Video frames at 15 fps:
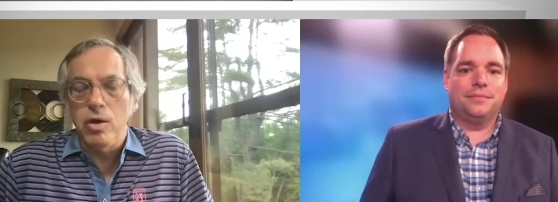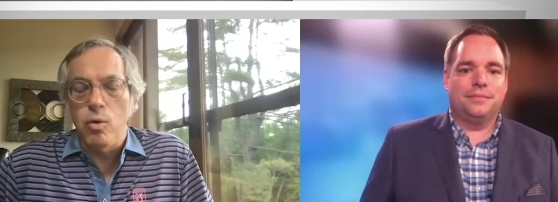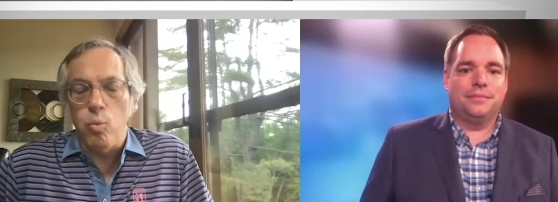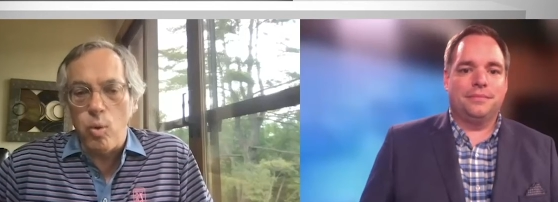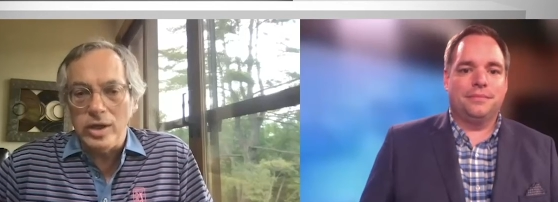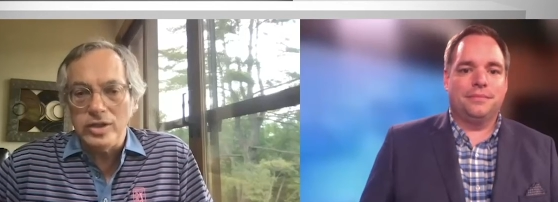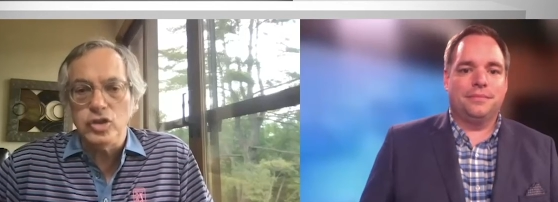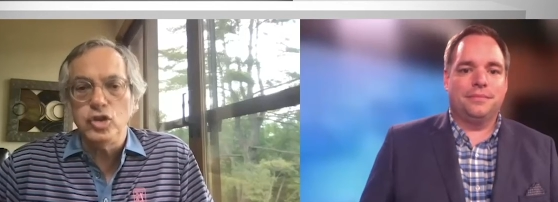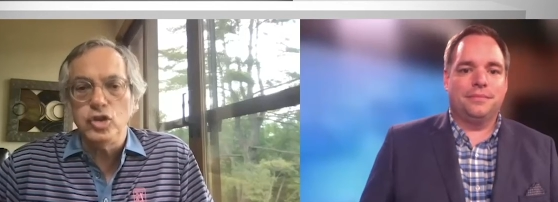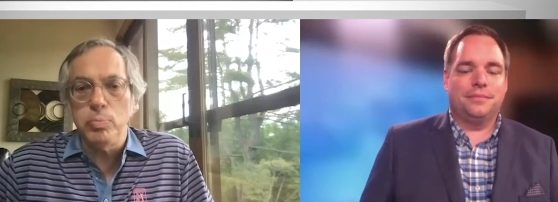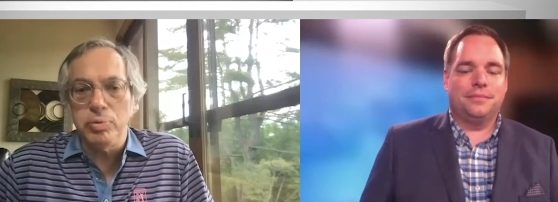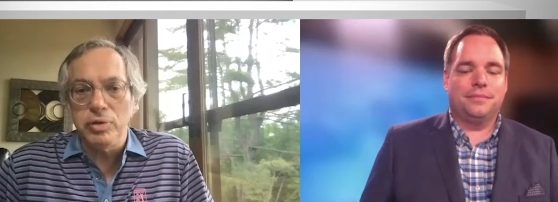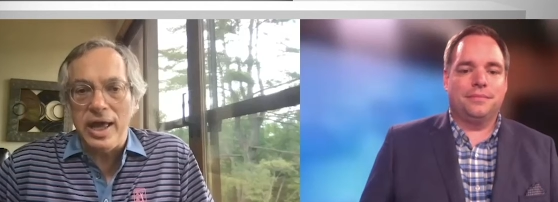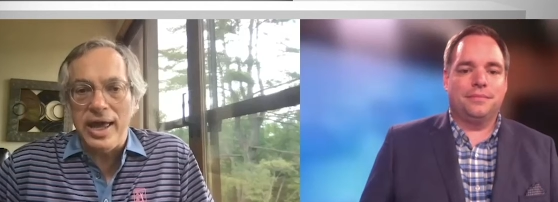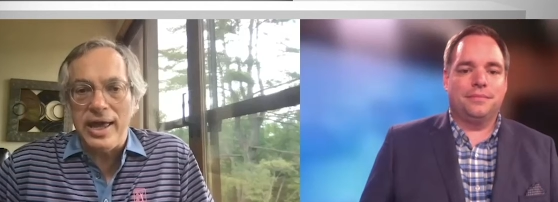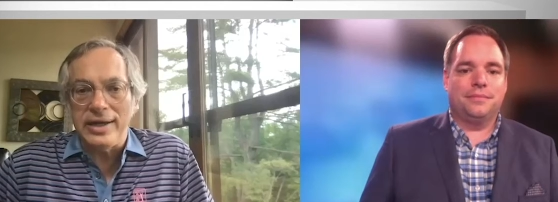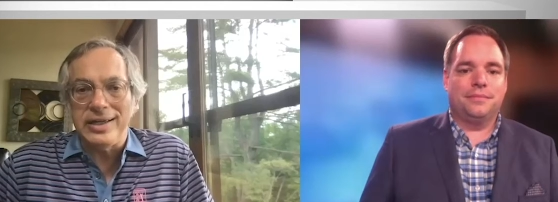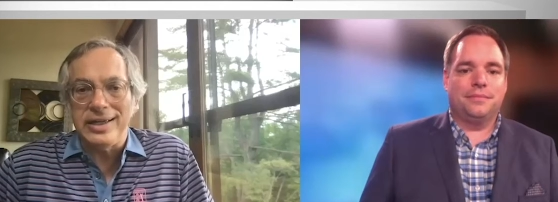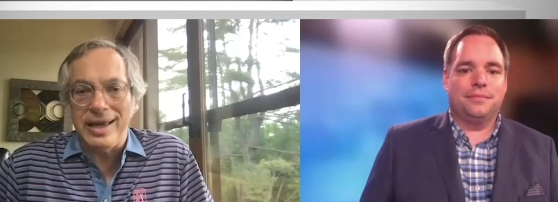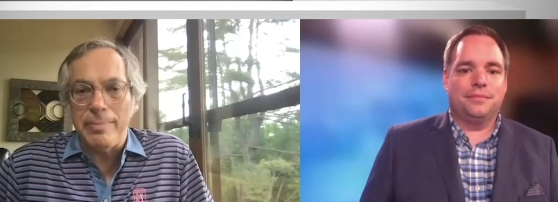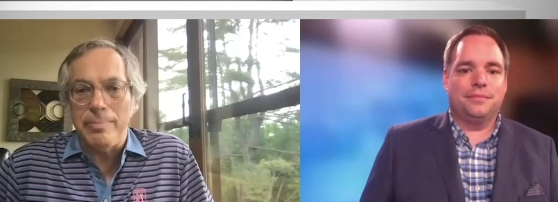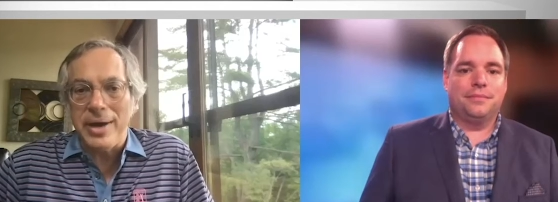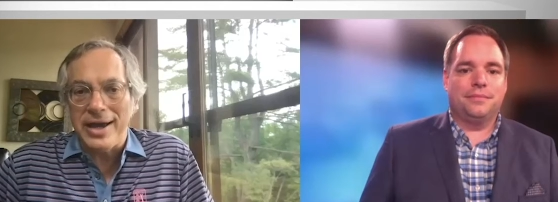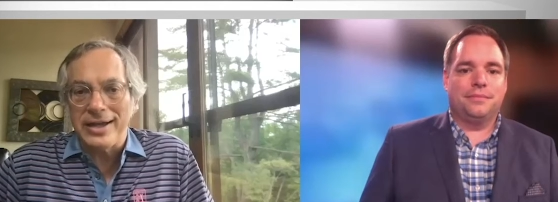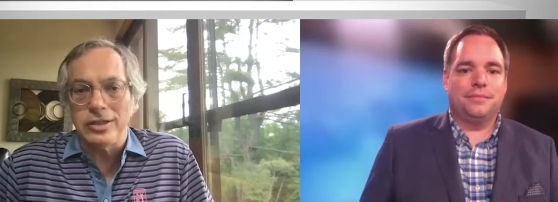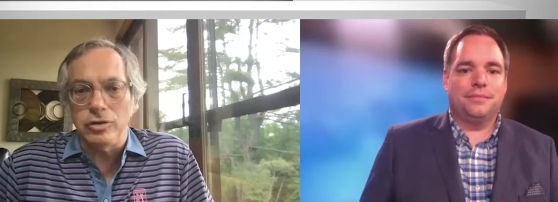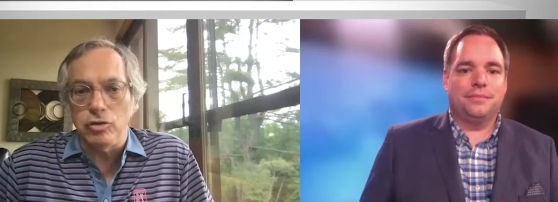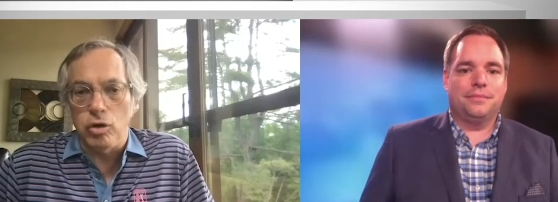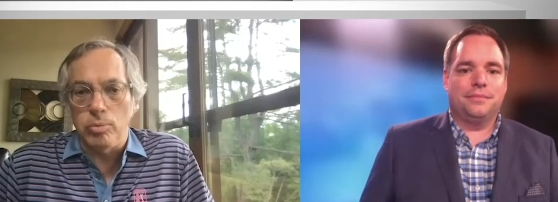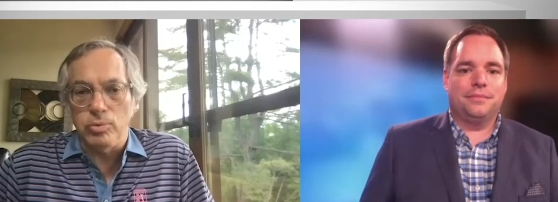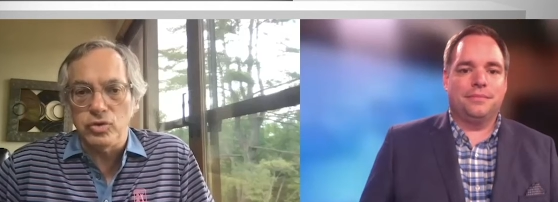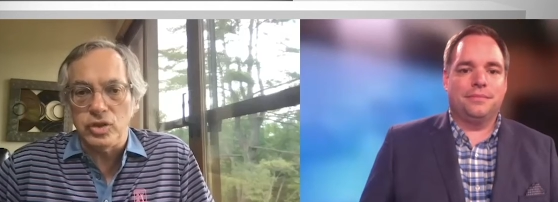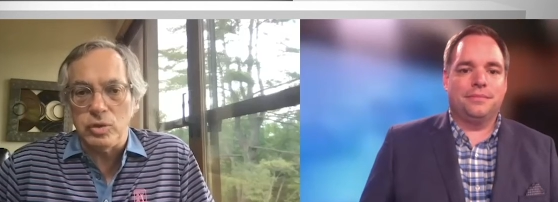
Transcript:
Speaker 1: what's your plan to get back to normalcy?